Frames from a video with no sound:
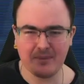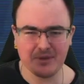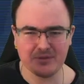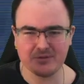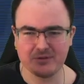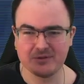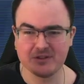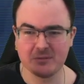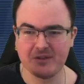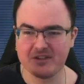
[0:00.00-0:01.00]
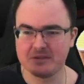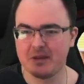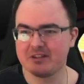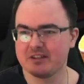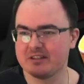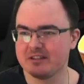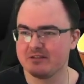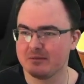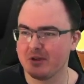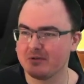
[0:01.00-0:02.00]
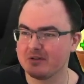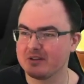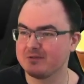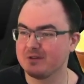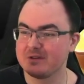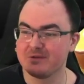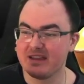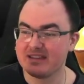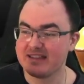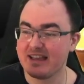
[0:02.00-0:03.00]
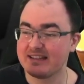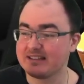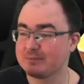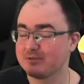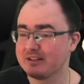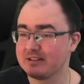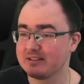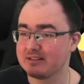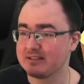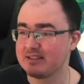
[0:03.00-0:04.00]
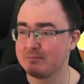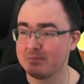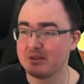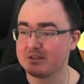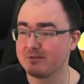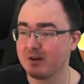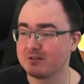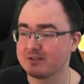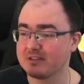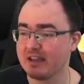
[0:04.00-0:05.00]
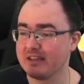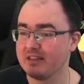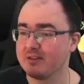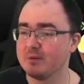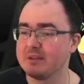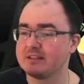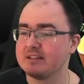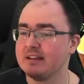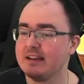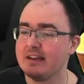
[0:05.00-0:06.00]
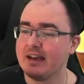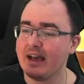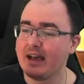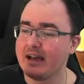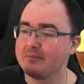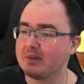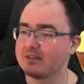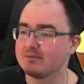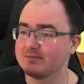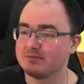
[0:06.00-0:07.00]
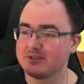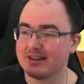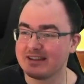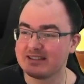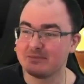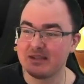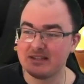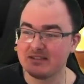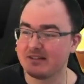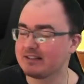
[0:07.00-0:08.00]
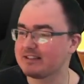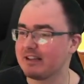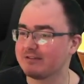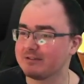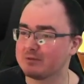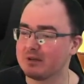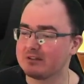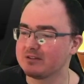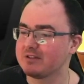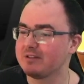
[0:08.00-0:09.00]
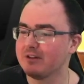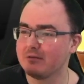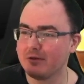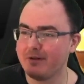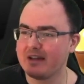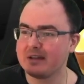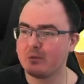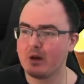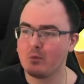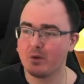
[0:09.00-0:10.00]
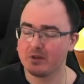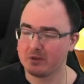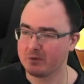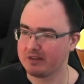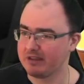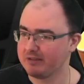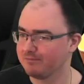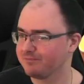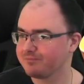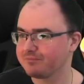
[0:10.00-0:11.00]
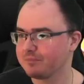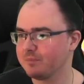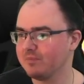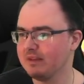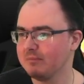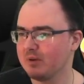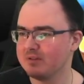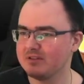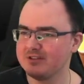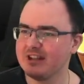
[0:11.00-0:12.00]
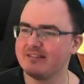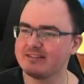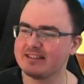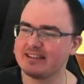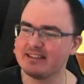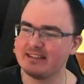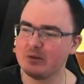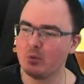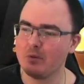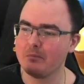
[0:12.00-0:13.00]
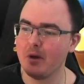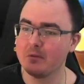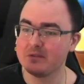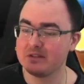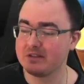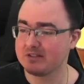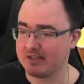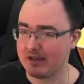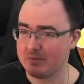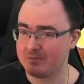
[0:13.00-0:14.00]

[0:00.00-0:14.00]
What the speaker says: be useful for some of you, especially considering I'm going through this first phase and it's pretty simple as far as just getting through it. I'll try and get speeds on, etc. as well, so you've got a rough idea what I'm working with here. But generally, you want potency on Zeb.